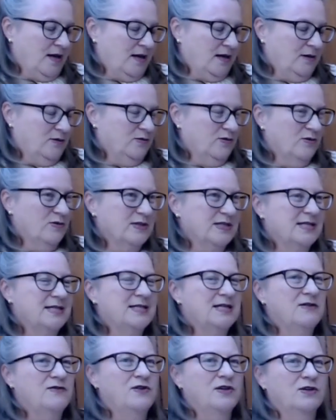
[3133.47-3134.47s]
wasn't
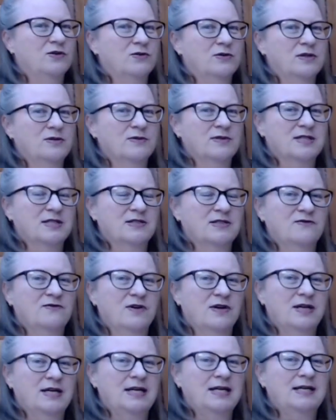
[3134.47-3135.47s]
difficult, it was just
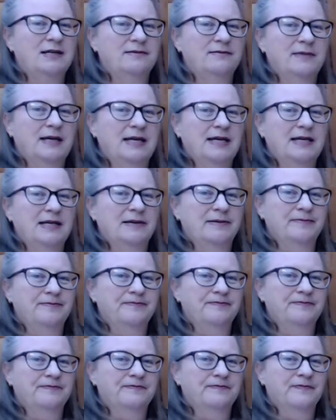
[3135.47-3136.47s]
very
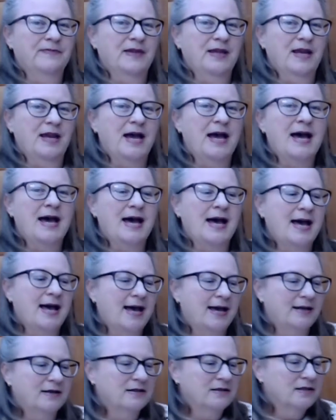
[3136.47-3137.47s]

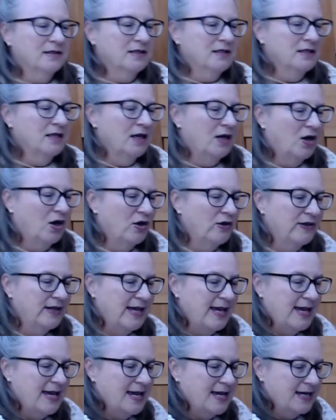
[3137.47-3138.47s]
hard on the
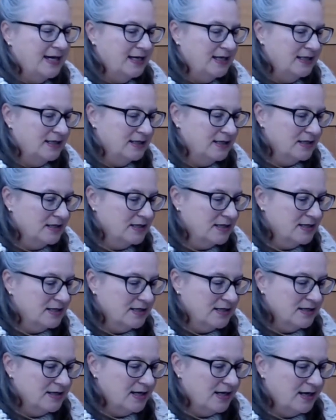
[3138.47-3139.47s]
hands.
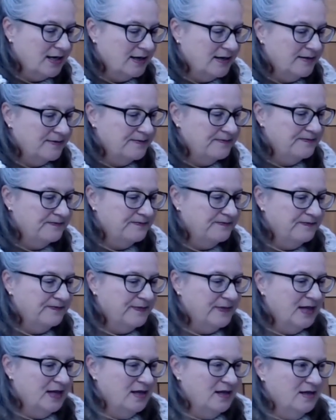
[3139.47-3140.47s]

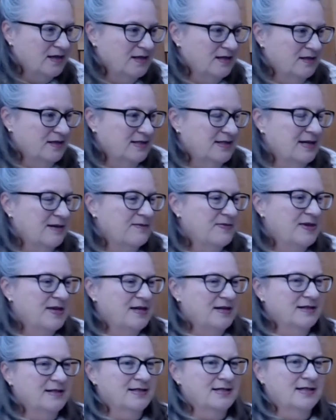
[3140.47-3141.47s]
Some
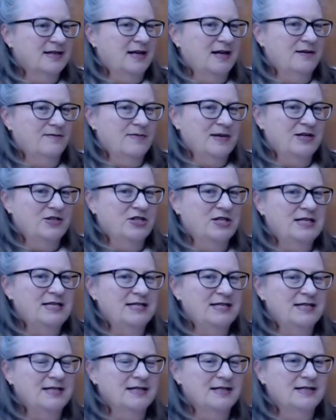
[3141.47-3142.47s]
things are much
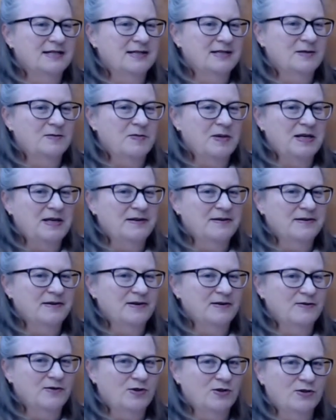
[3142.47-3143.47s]
easier to spin,
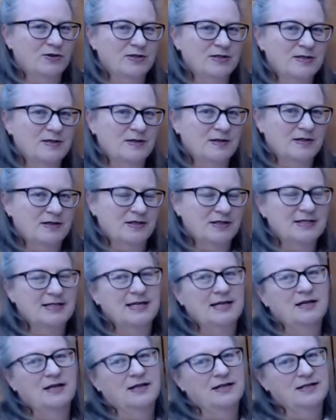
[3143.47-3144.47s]
of course, because they're
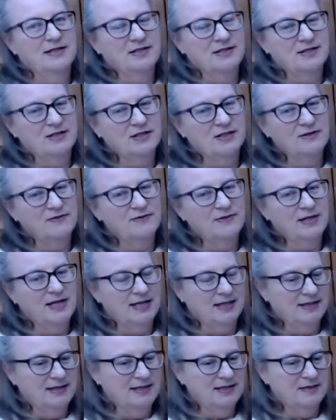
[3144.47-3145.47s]
nice and soft, like
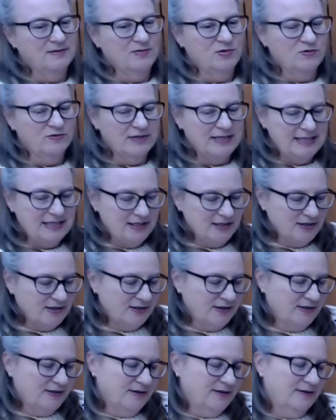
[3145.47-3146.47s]
this
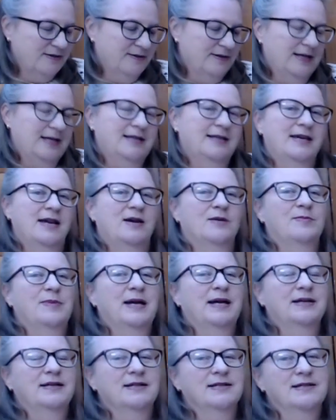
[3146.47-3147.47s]
merino and the
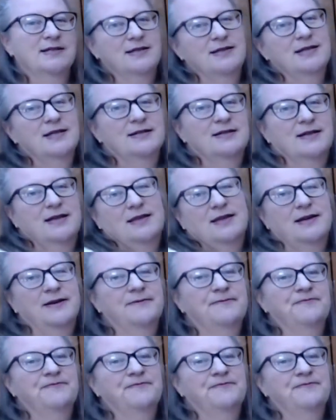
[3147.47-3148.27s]
alpacas and things like that.